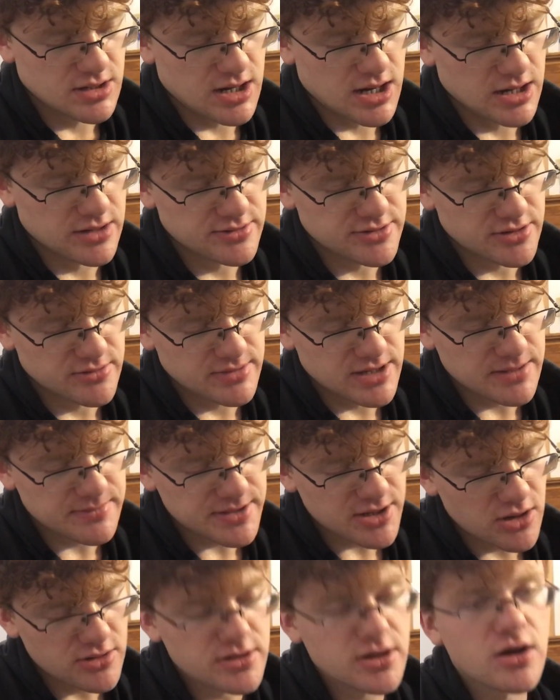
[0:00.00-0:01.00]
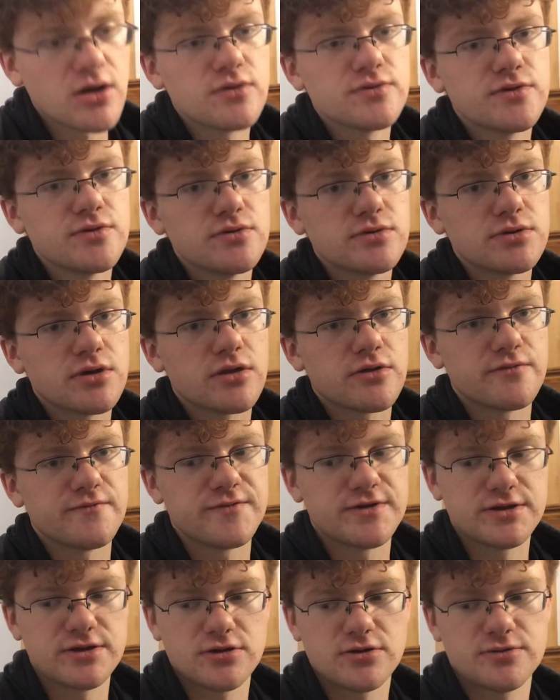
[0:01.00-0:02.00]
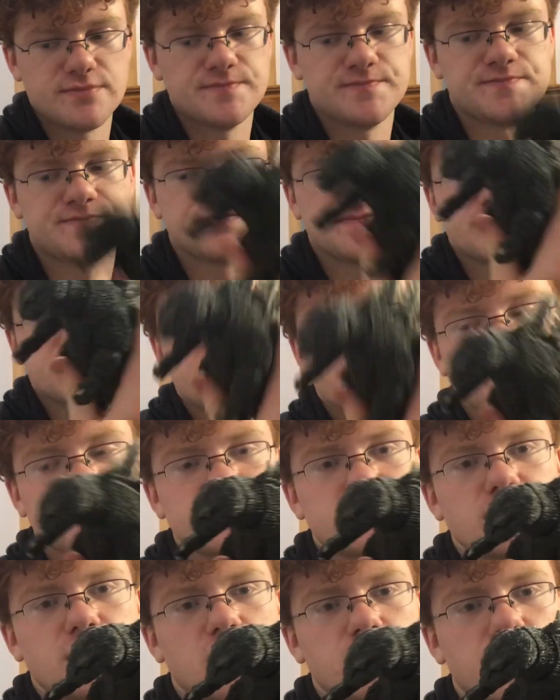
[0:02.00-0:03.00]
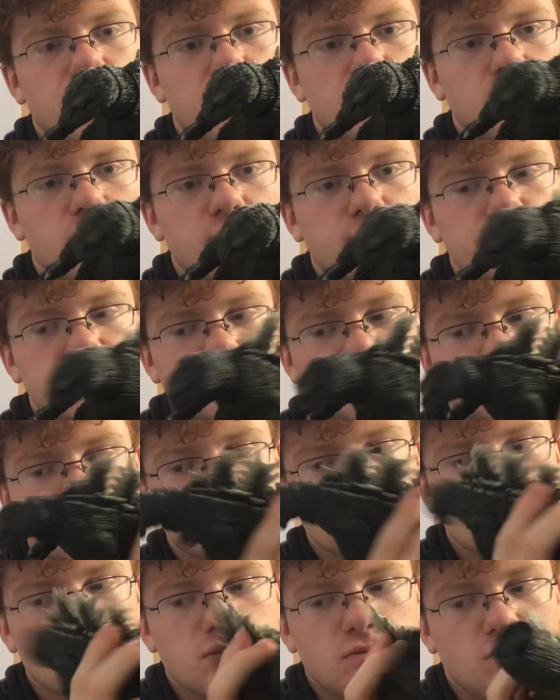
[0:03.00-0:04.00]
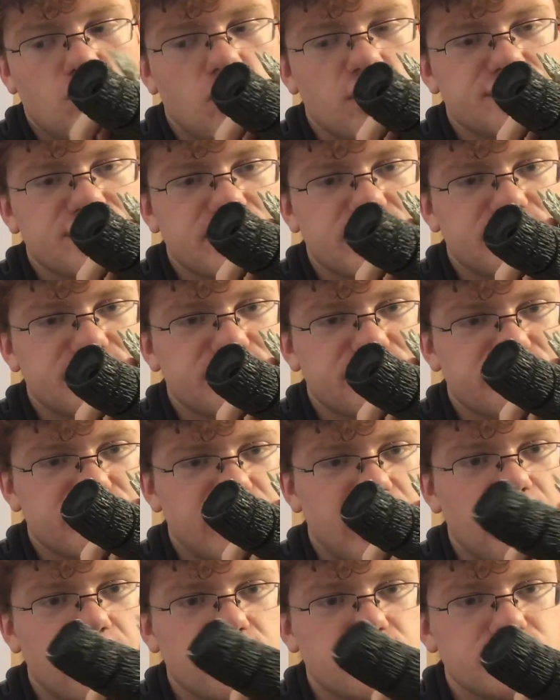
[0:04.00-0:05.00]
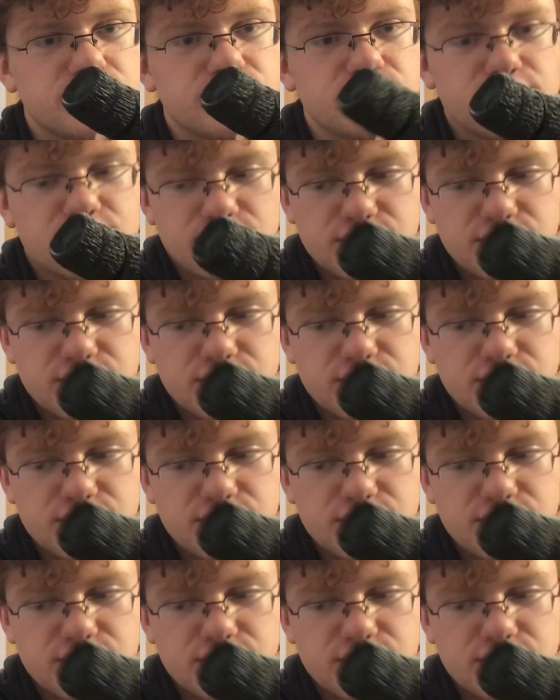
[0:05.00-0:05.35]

I don't know. Maybe I'll go do another video about, once I get this tail in,